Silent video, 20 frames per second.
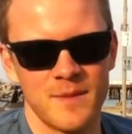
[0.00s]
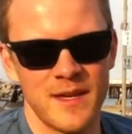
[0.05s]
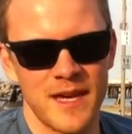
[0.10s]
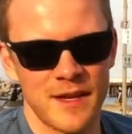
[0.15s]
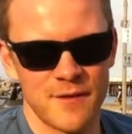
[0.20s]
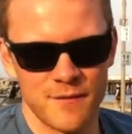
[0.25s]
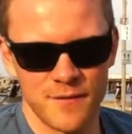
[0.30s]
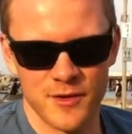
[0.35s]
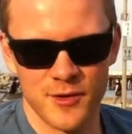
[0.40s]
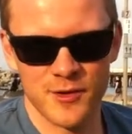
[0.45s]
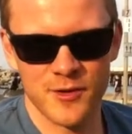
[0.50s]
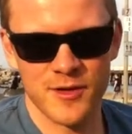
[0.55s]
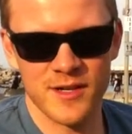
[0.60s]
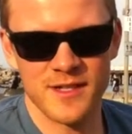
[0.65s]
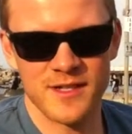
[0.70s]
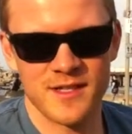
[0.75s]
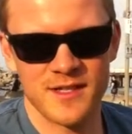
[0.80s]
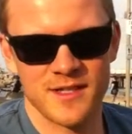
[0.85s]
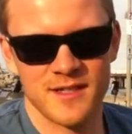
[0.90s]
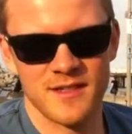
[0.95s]
get
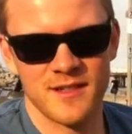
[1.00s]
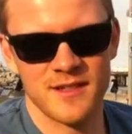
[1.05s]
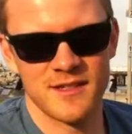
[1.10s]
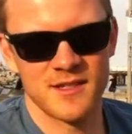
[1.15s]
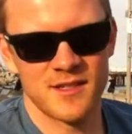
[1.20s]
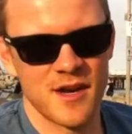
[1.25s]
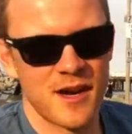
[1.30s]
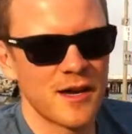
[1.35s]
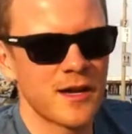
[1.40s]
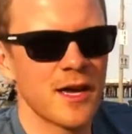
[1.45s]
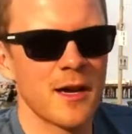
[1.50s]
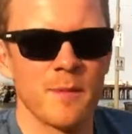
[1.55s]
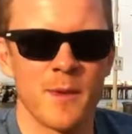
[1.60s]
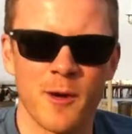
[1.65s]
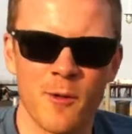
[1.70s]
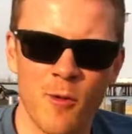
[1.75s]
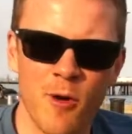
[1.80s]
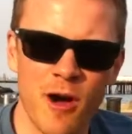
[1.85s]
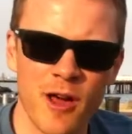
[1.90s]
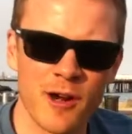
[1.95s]
fluids, stock up
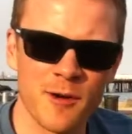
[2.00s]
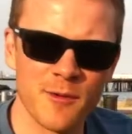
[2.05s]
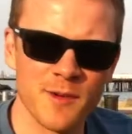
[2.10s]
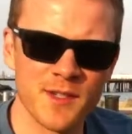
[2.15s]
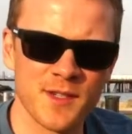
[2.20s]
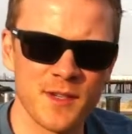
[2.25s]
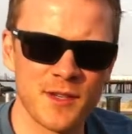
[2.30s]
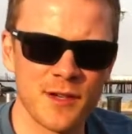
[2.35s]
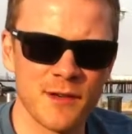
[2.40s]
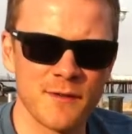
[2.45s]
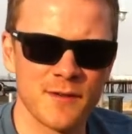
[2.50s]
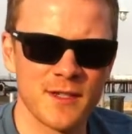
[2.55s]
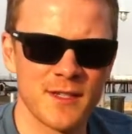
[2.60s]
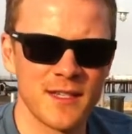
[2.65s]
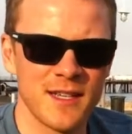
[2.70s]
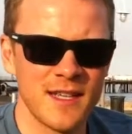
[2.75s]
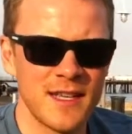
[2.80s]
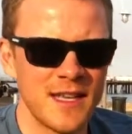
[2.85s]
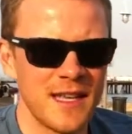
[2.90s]
my water reserves,